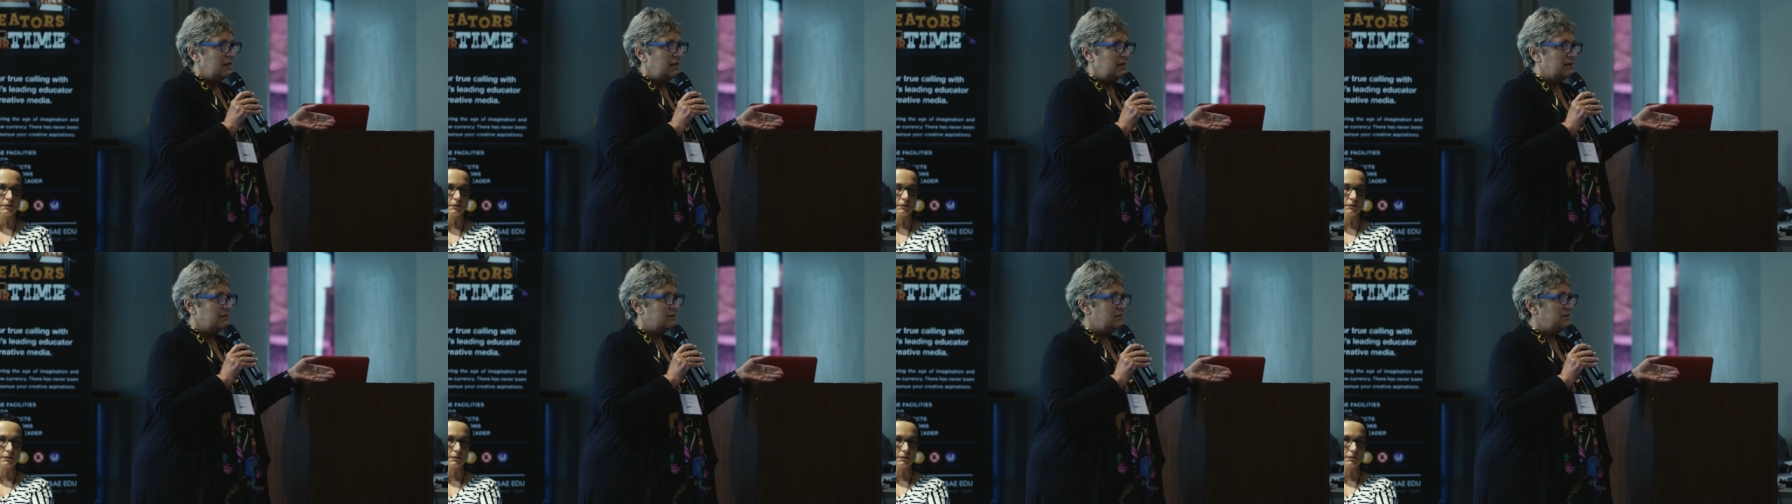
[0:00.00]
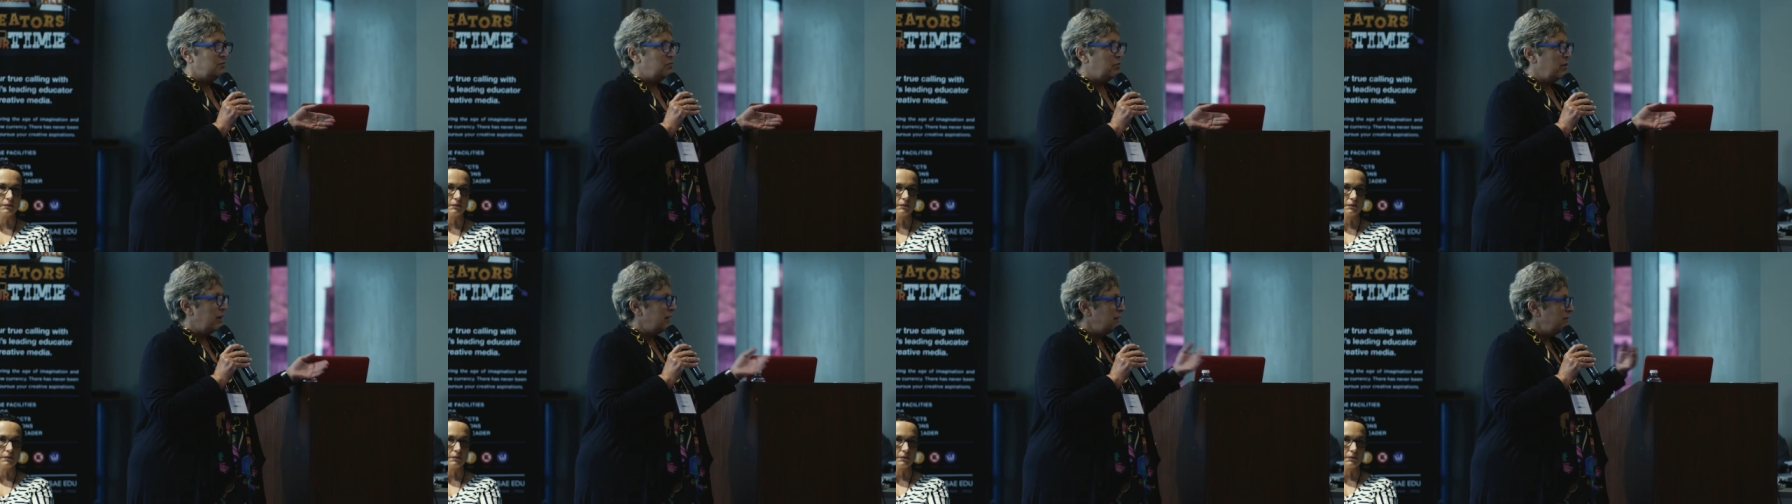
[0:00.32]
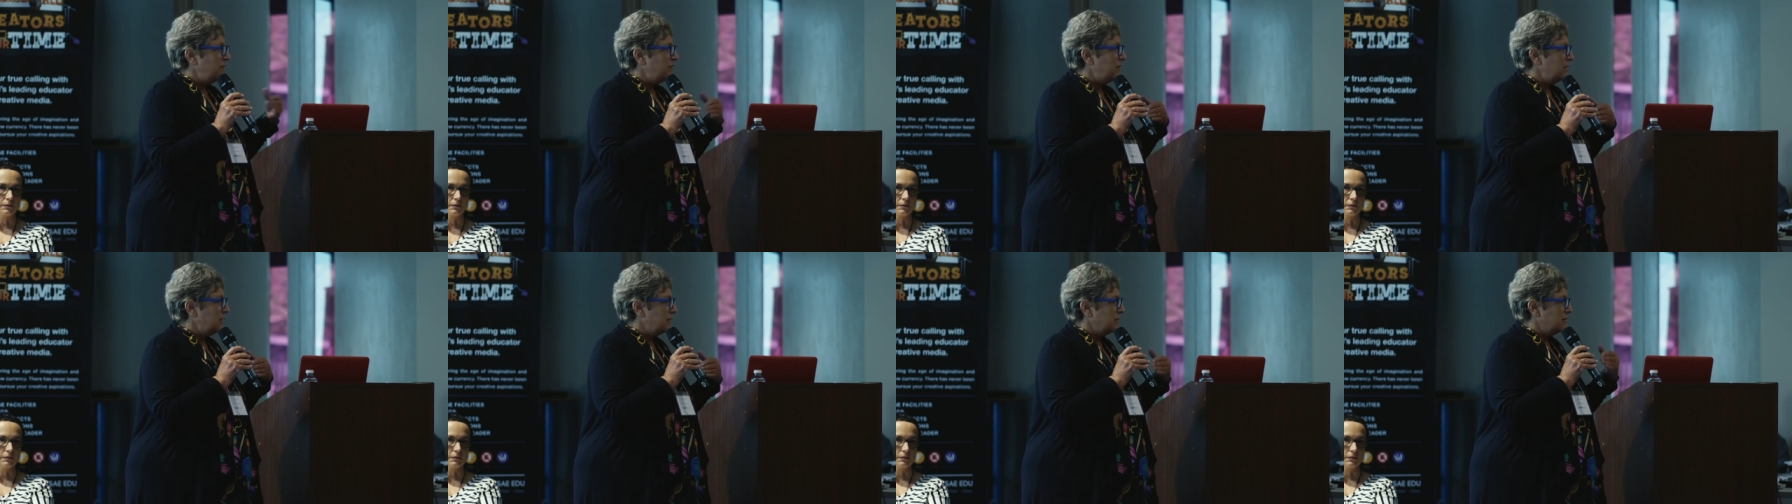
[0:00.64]
it's one
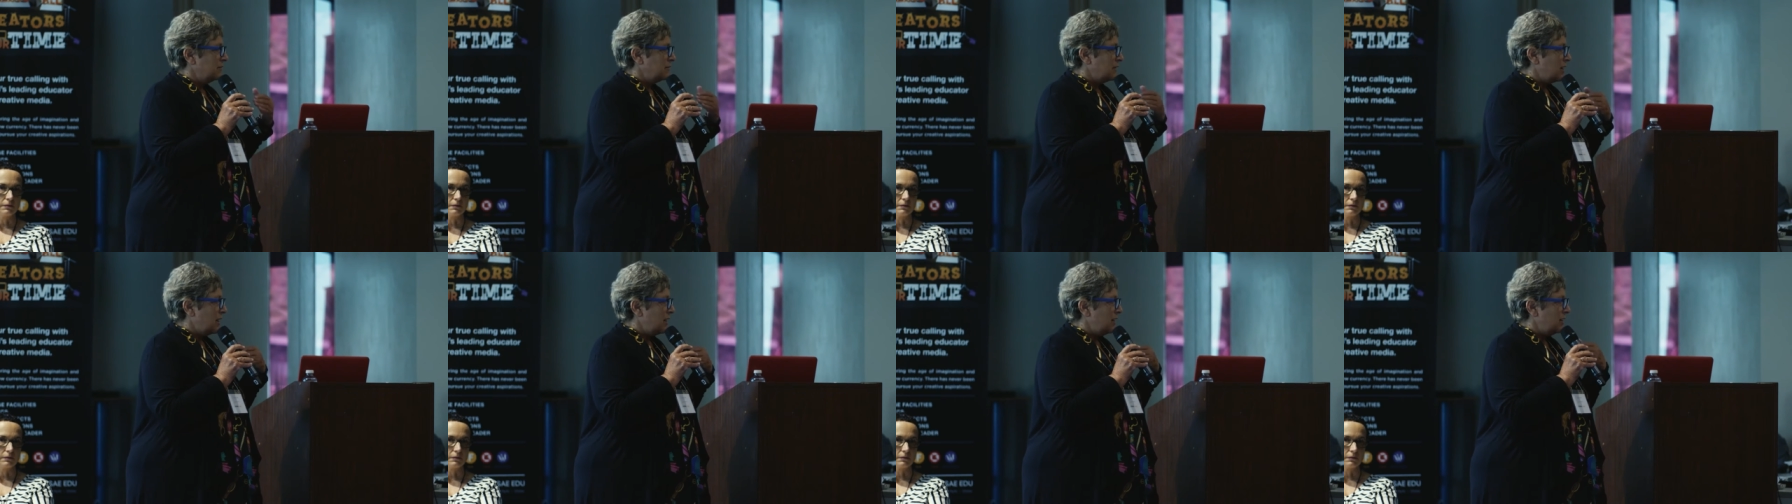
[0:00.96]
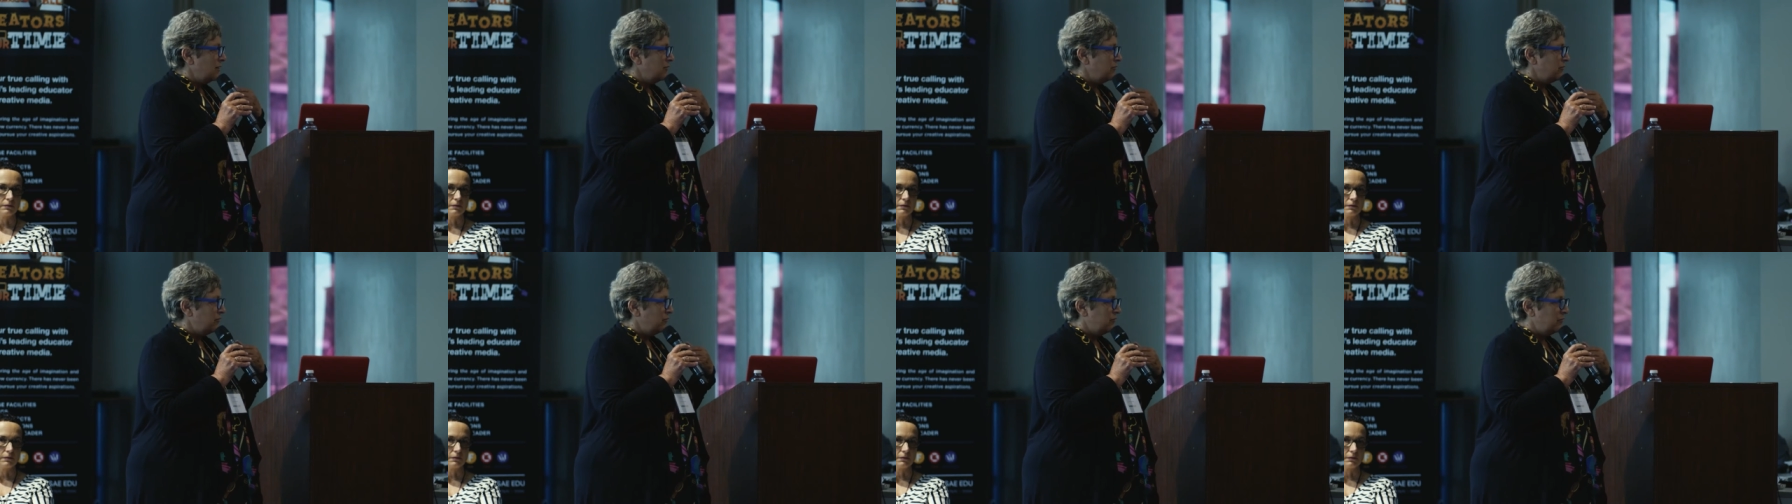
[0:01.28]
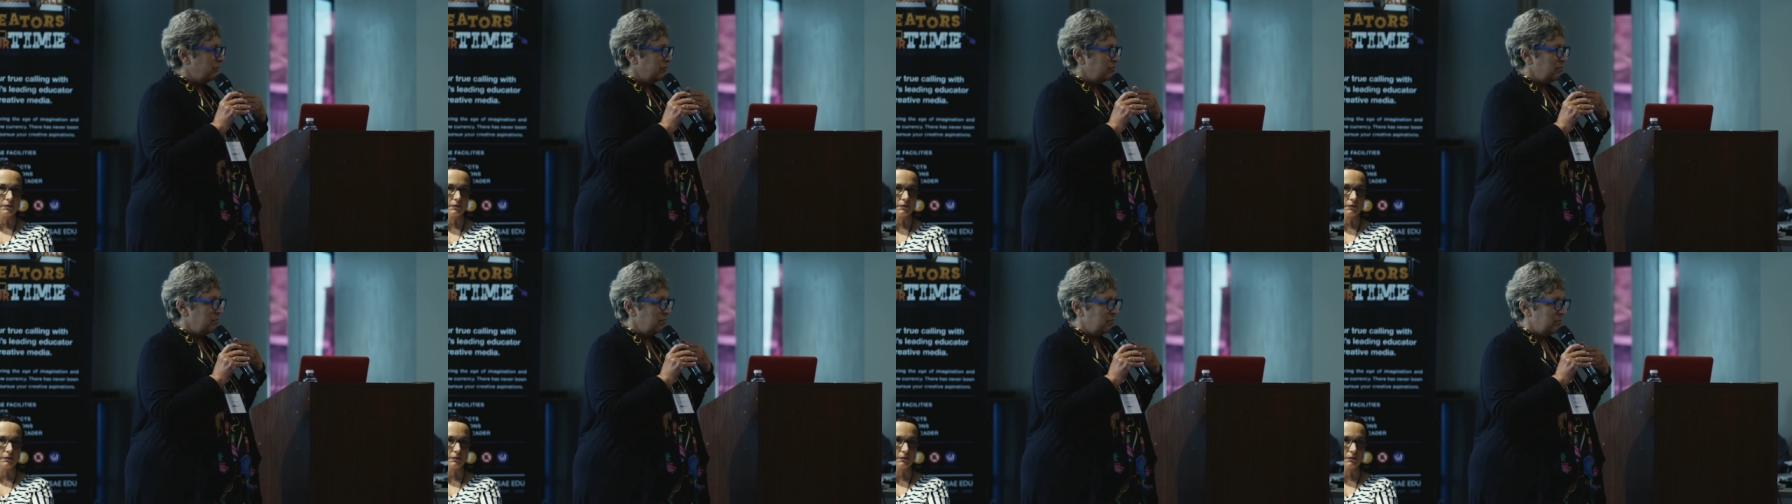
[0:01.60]
of the kind
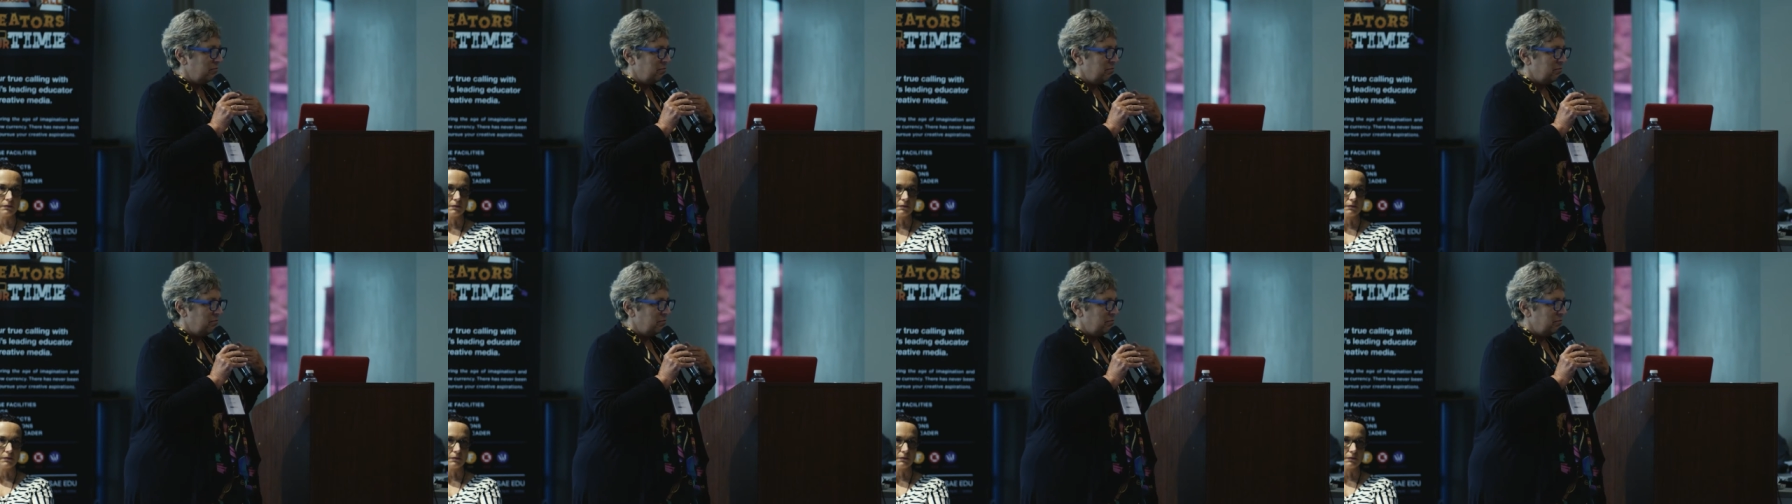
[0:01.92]
of